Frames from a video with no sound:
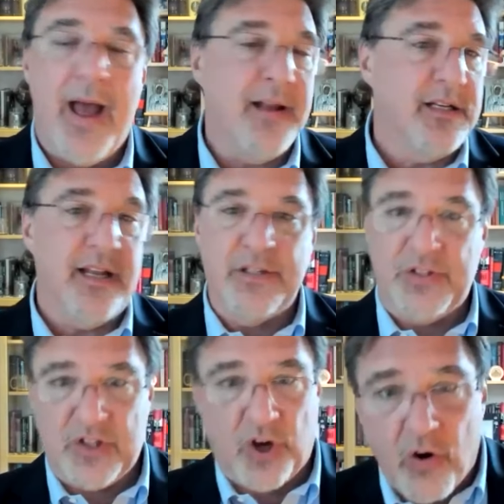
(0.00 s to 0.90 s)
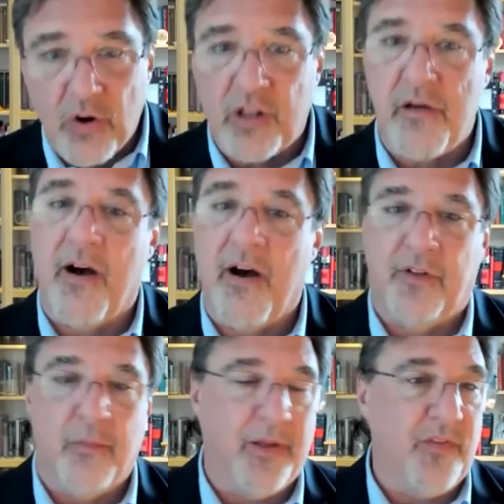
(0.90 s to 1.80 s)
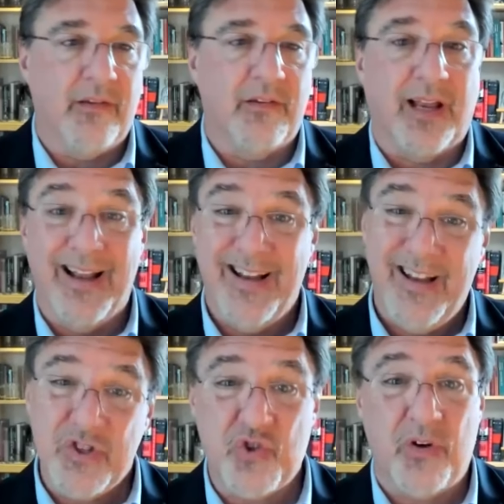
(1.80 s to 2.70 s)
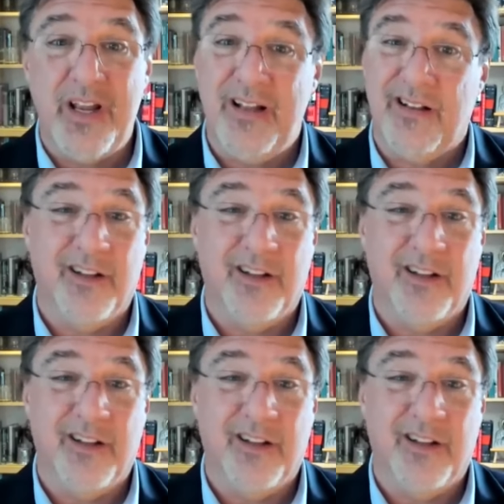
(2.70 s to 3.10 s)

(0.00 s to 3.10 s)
and is totally awful about things like history,